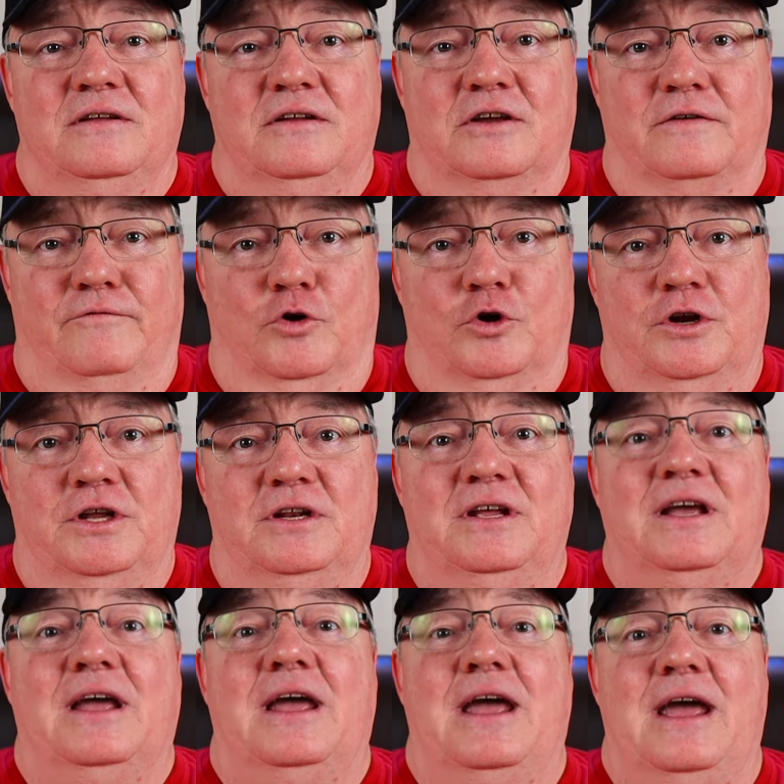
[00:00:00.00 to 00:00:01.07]
converted
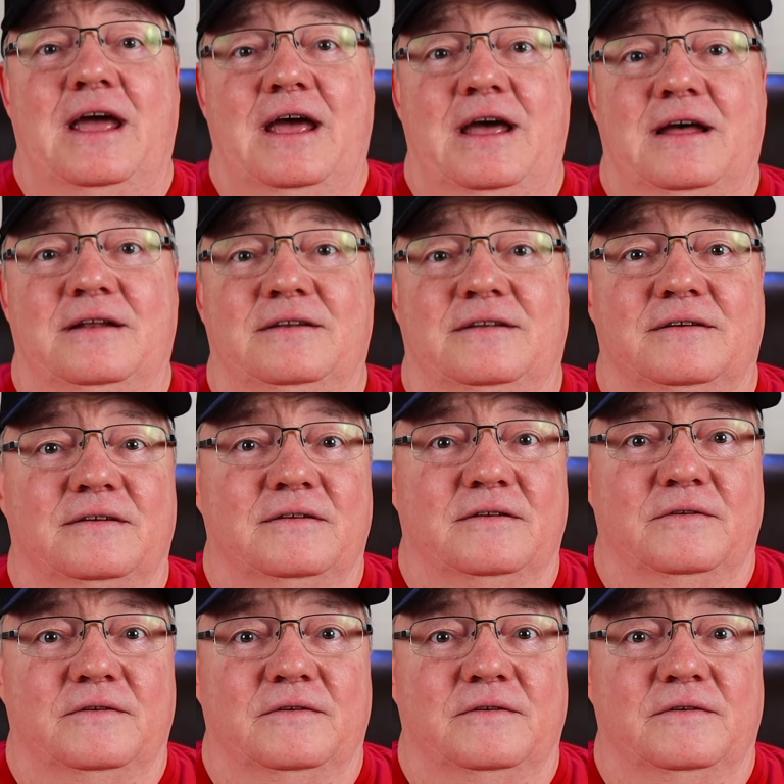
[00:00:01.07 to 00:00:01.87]
and